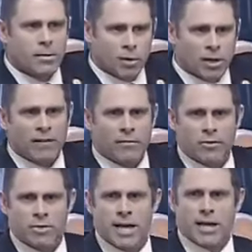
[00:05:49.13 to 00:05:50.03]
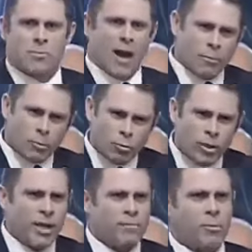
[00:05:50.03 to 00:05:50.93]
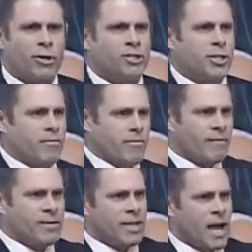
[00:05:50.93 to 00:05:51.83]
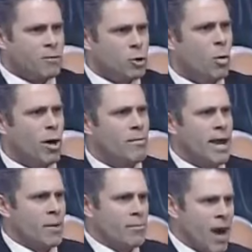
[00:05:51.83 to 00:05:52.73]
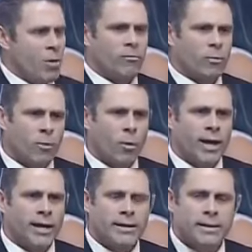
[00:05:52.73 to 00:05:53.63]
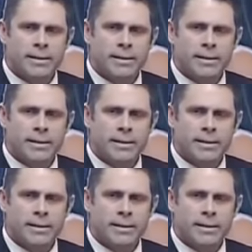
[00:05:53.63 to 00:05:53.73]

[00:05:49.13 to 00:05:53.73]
believe those things, but I would really appreciate it if every time you want to make a powerful point,